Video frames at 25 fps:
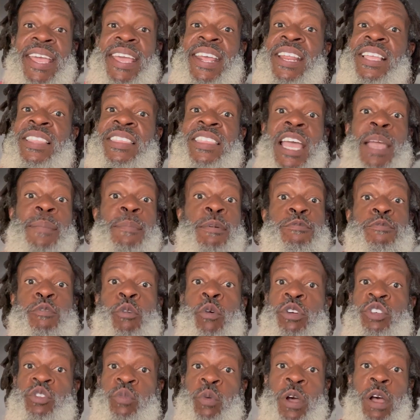Anything
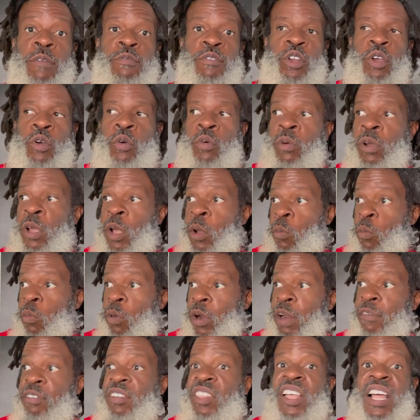before 12 noon,
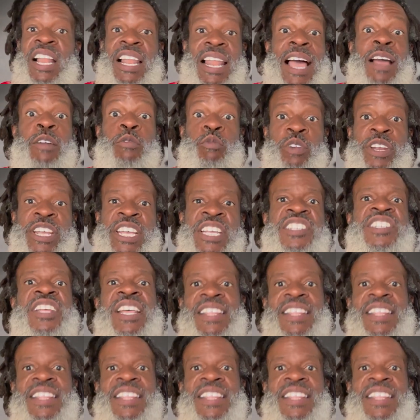whatever the clock reads,